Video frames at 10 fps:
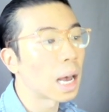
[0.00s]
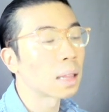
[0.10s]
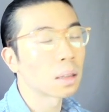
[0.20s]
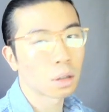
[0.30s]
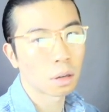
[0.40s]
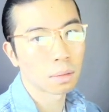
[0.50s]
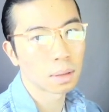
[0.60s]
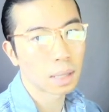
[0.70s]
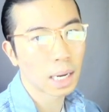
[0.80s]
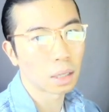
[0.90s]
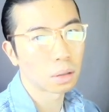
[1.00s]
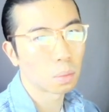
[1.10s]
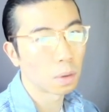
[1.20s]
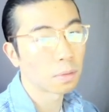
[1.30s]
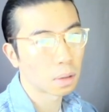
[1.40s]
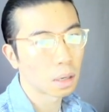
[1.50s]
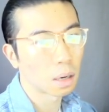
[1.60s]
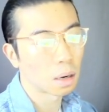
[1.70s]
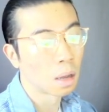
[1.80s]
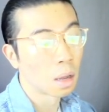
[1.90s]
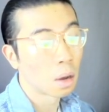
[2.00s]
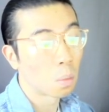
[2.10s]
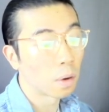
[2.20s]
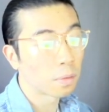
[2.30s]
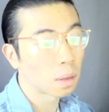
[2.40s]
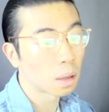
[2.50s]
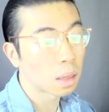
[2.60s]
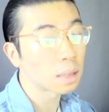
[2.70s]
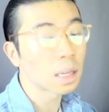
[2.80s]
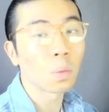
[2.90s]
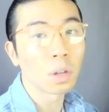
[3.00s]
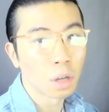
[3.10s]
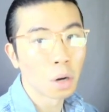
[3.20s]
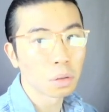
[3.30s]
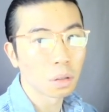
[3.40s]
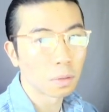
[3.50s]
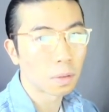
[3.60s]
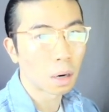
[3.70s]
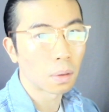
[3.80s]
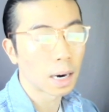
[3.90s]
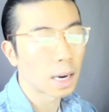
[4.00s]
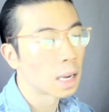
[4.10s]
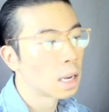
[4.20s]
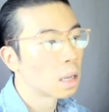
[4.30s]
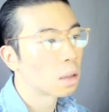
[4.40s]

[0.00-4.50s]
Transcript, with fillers: at the current stage with the things that we know so far, right?